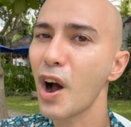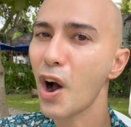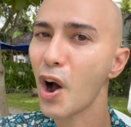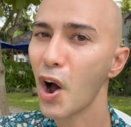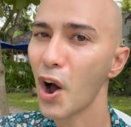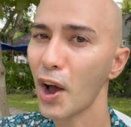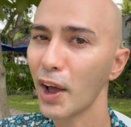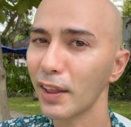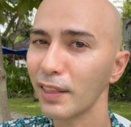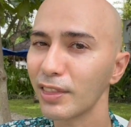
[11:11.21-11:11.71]

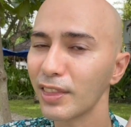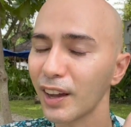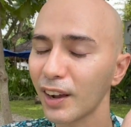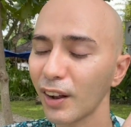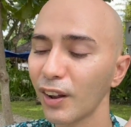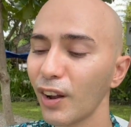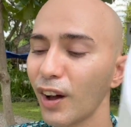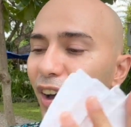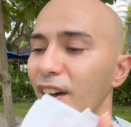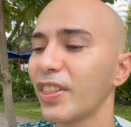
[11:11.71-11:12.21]
on the
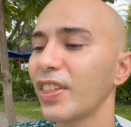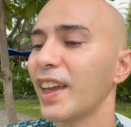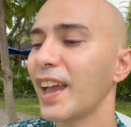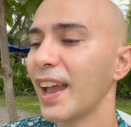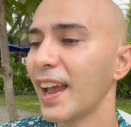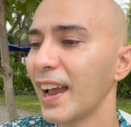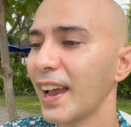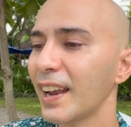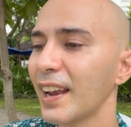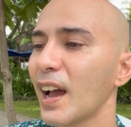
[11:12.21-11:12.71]
cloth
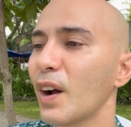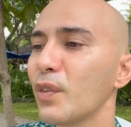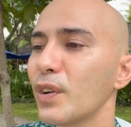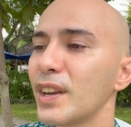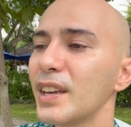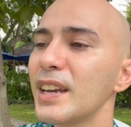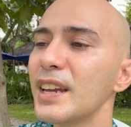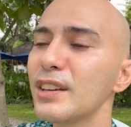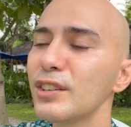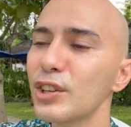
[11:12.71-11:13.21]
and I would
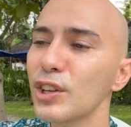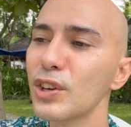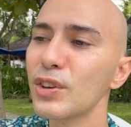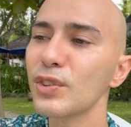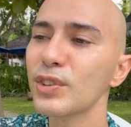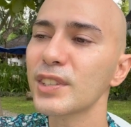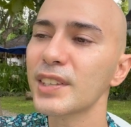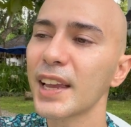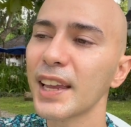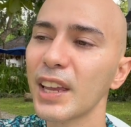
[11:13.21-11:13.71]
need to
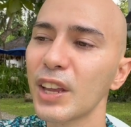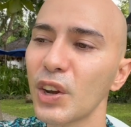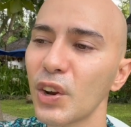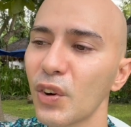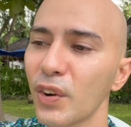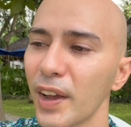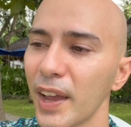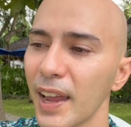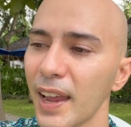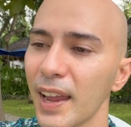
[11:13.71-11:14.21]
use like, you
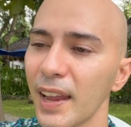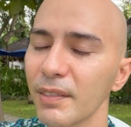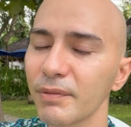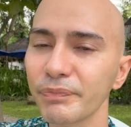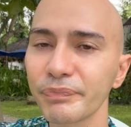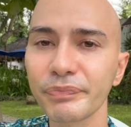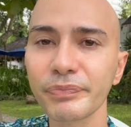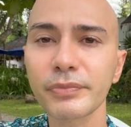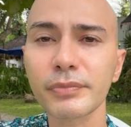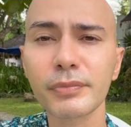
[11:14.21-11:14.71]
know, a
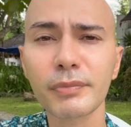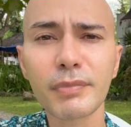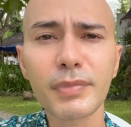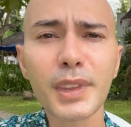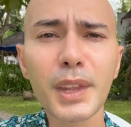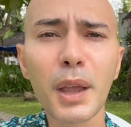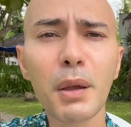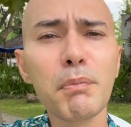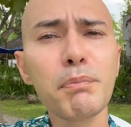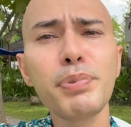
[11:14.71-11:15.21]

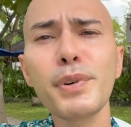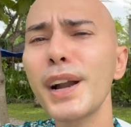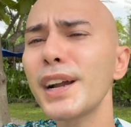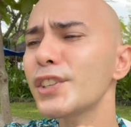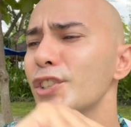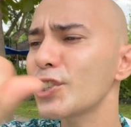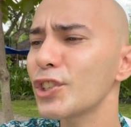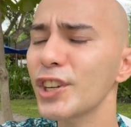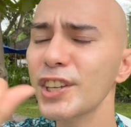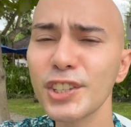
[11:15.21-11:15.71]

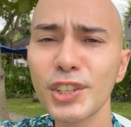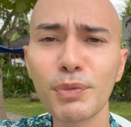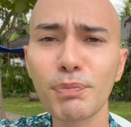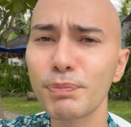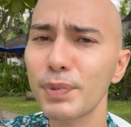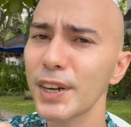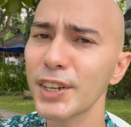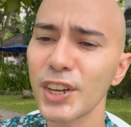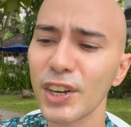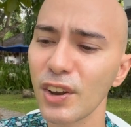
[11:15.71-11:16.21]
brush just to
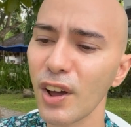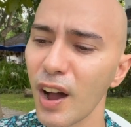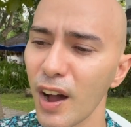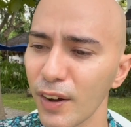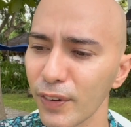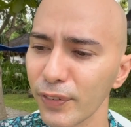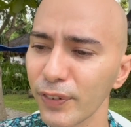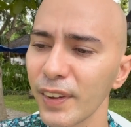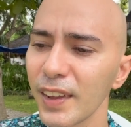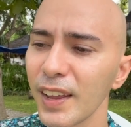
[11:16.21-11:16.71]
brush it off